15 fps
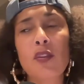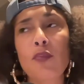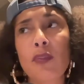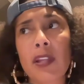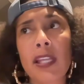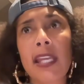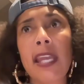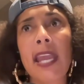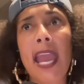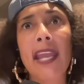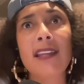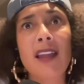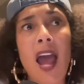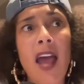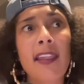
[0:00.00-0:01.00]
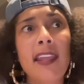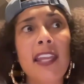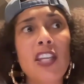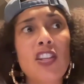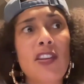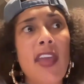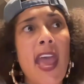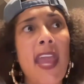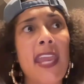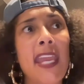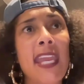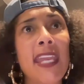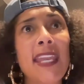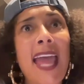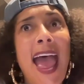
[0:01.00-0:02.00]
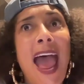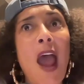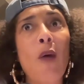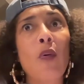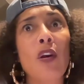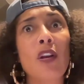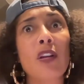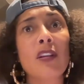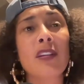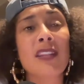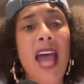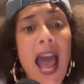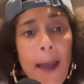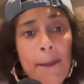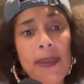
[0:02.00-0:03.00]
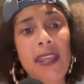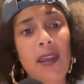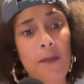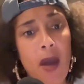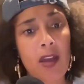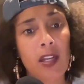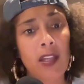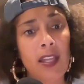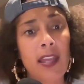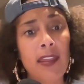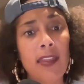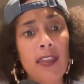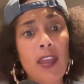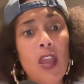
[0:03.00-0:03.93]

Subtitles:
to really acknowledge that in our not being a monolith,